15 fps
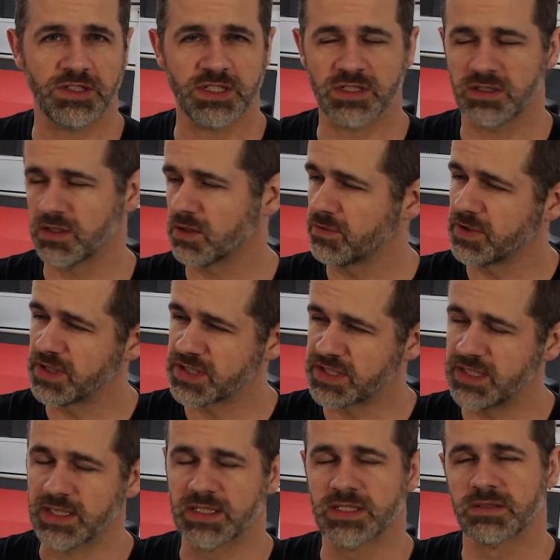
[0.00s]
Just look over your
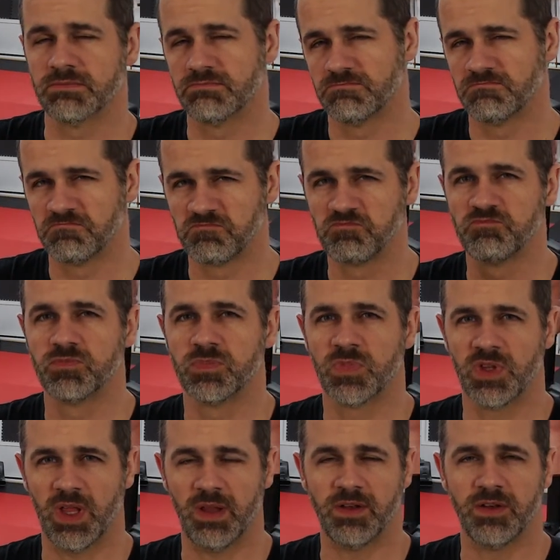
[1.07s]
sticks
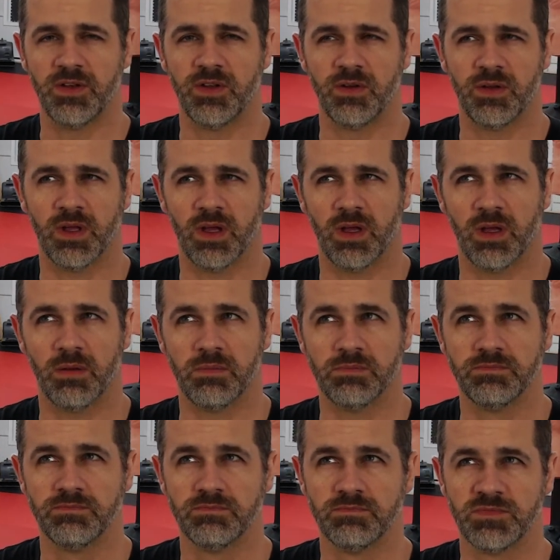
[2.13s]
and
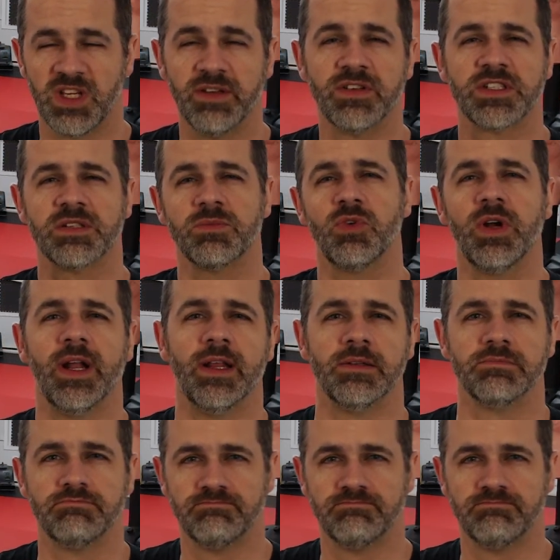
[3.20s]
give it some credit.